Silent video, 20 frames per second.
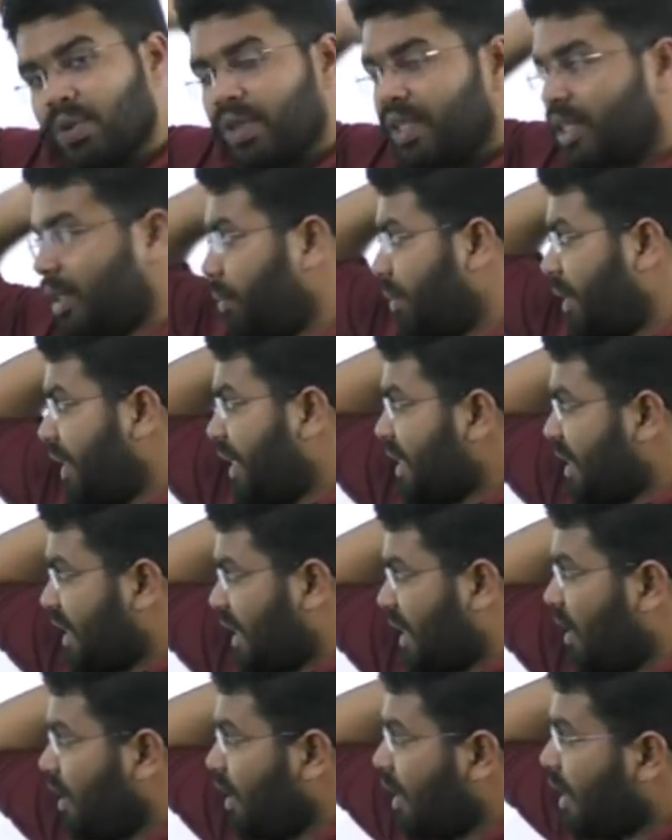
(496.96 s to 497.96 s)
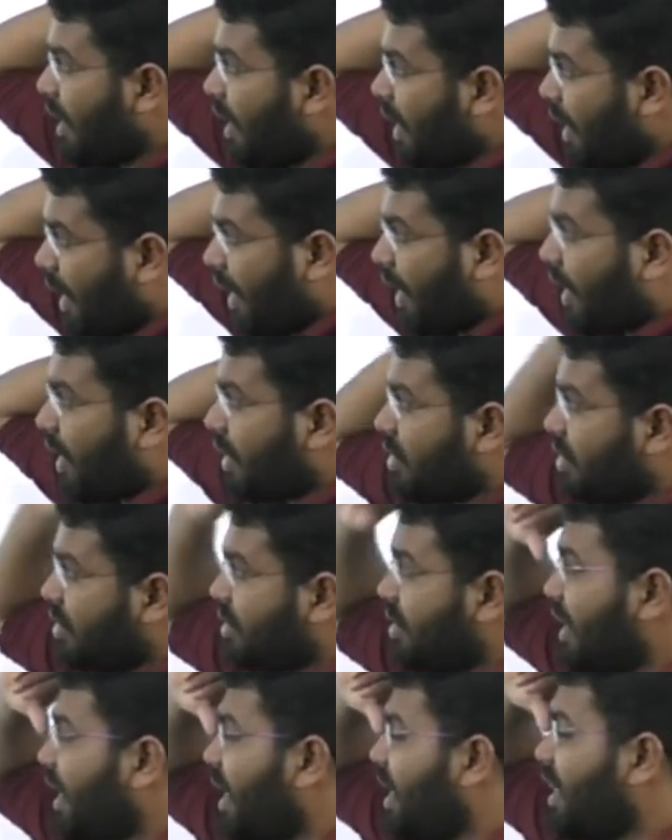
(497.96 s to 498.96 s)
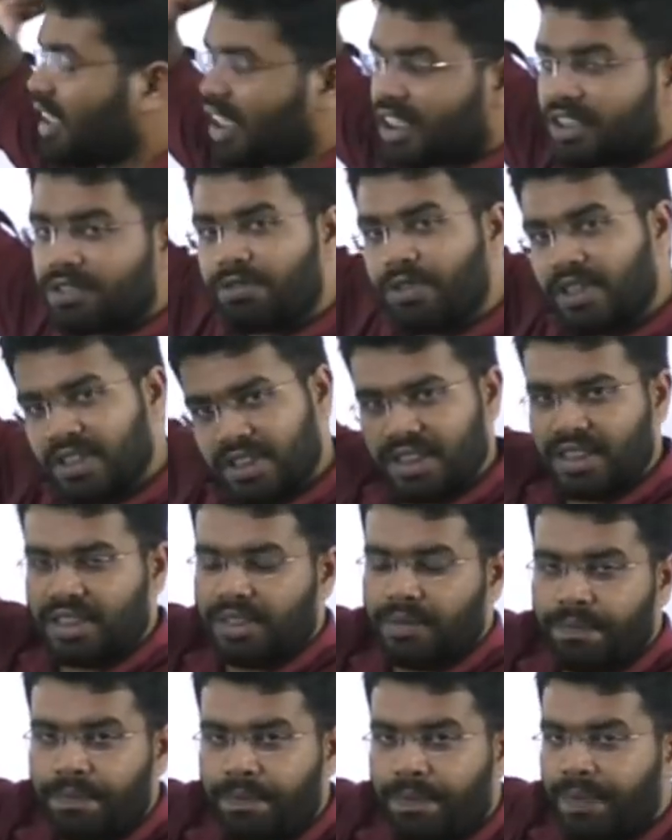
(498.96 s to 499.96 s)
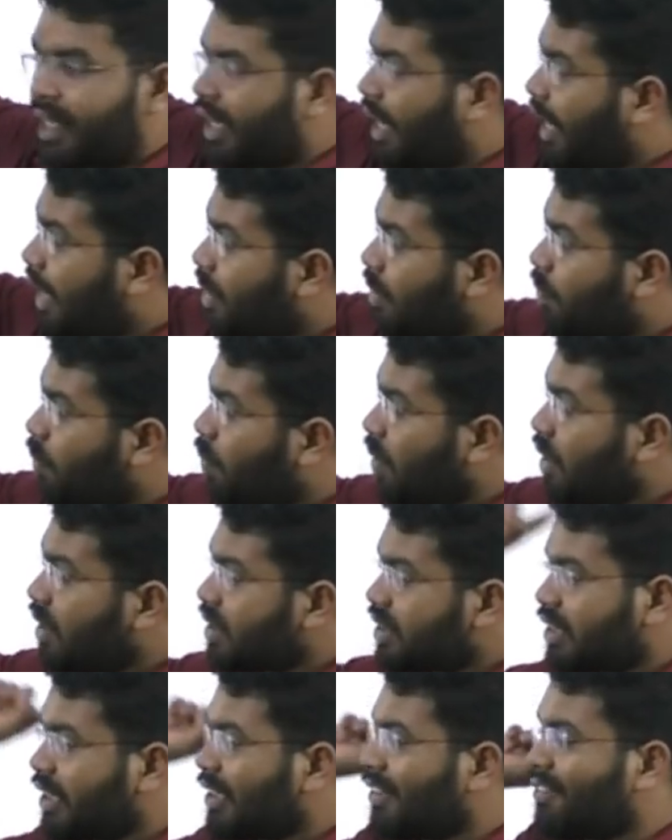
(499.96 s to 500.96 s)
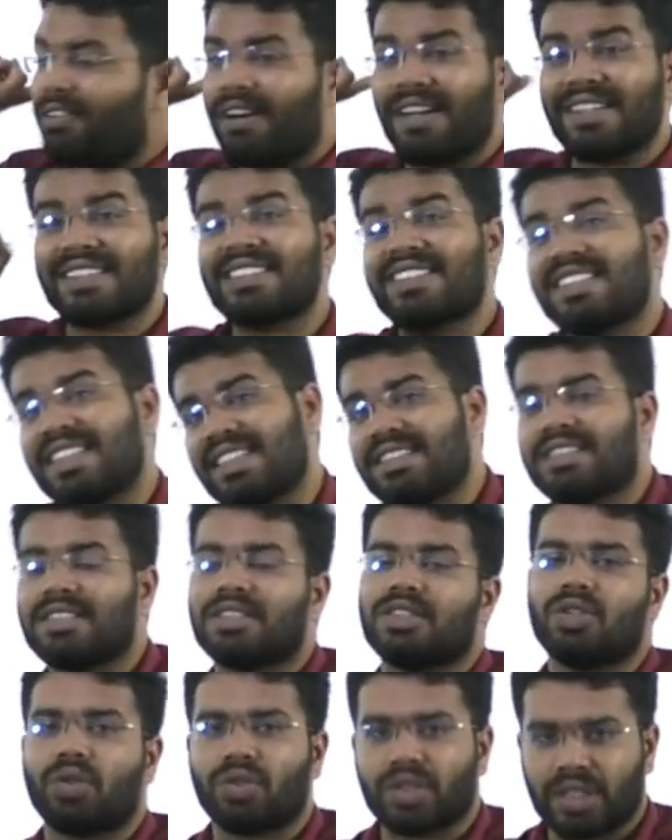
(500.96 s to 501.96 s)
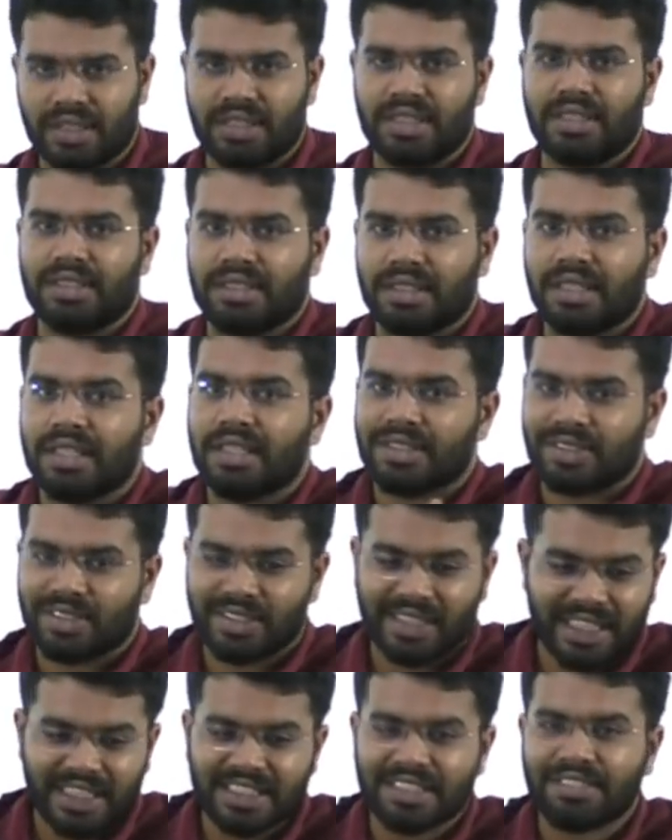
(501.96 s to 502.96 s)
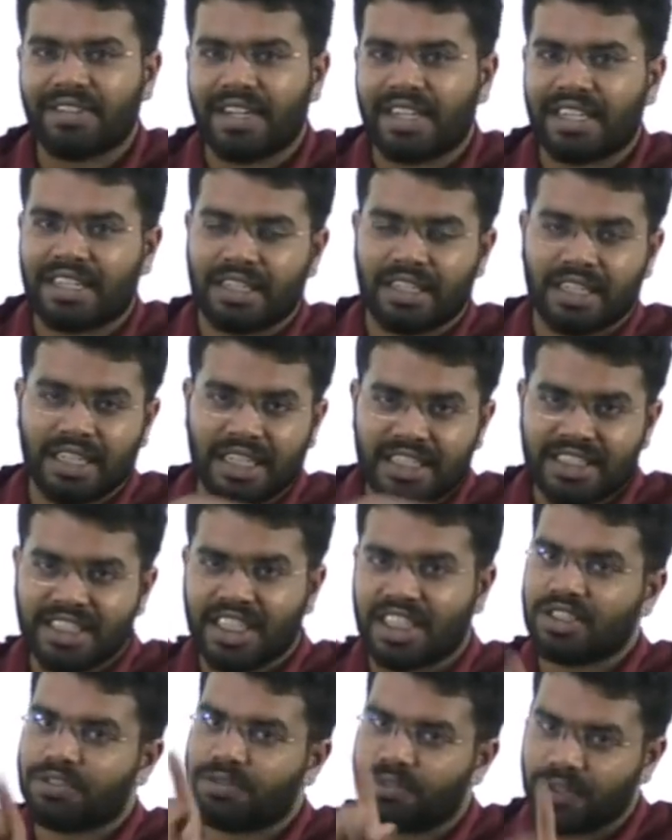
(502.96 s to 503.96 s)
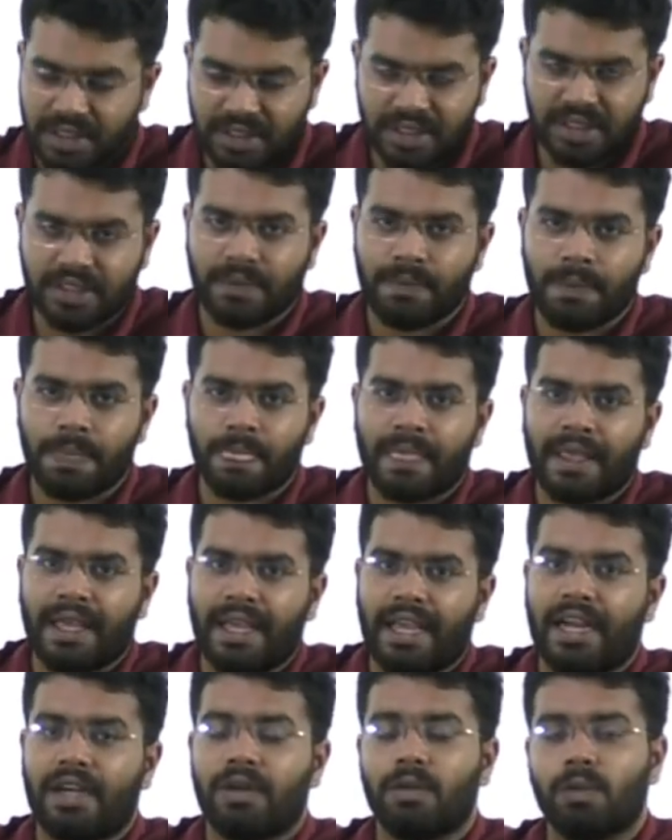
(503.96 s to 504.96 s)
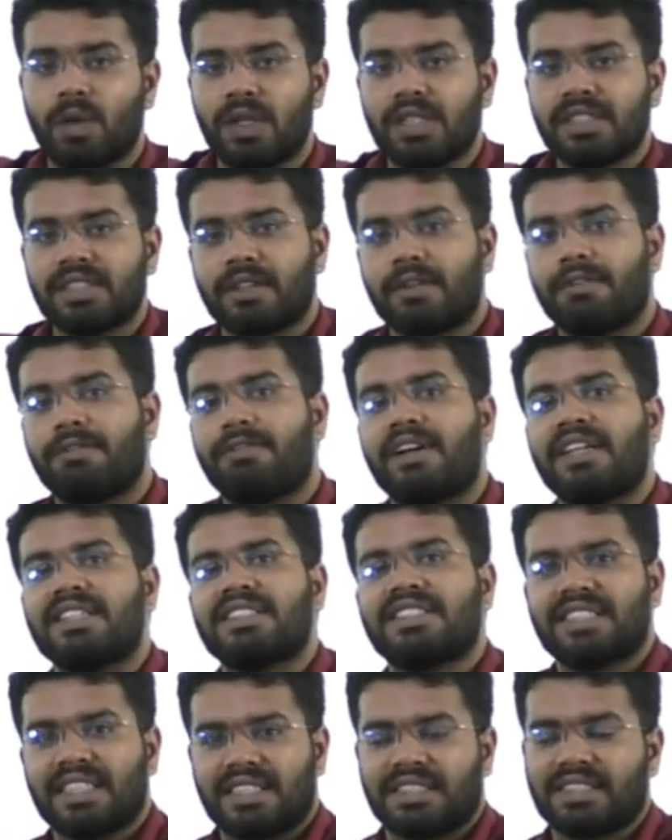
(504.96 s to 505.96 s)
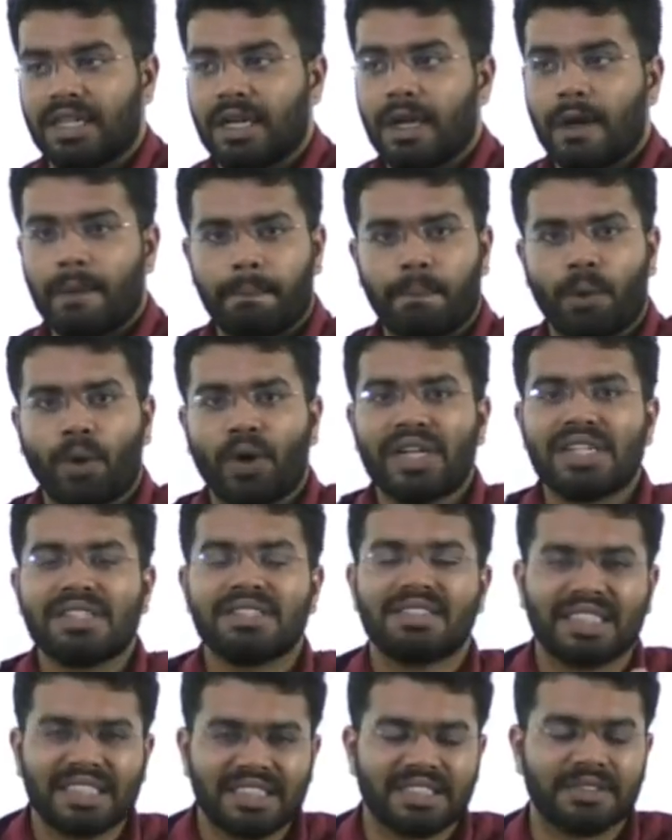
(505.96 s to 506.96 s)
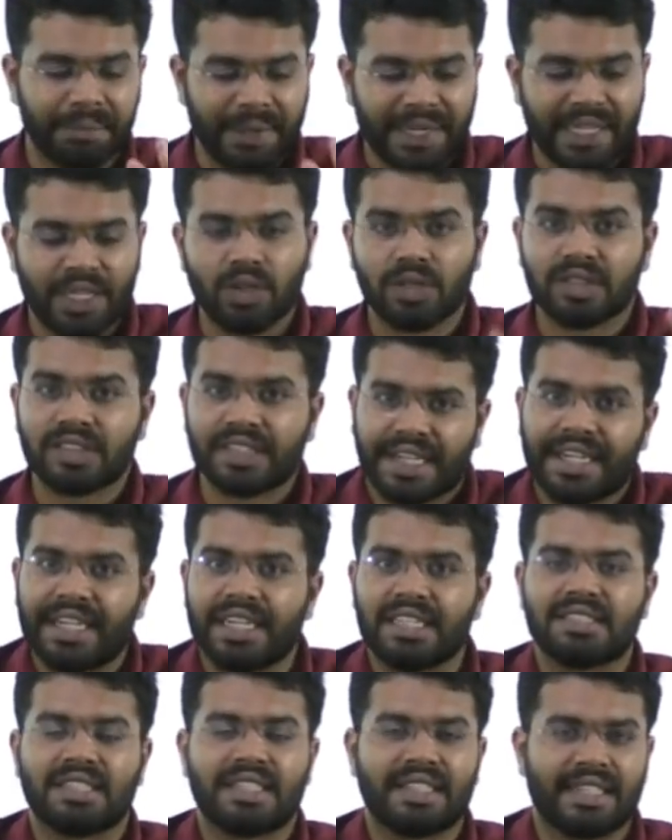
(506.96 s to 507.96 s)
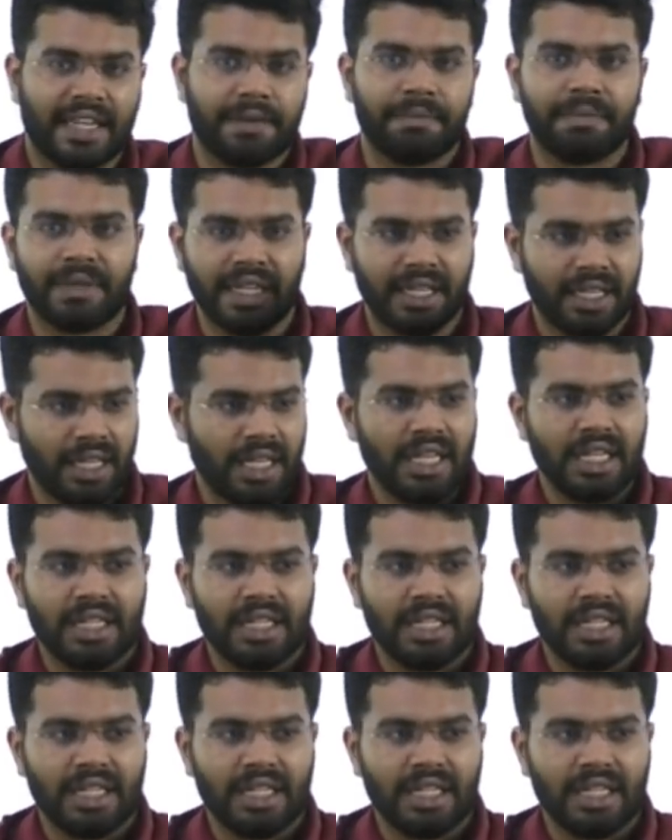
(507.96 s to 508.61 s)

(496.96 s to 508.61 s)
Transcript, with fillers: during the British era, and this is Asia's first and world's fastest stock exchange. So that is a fact. Asia's first and world's fastest. 0.6 microsecond is the time they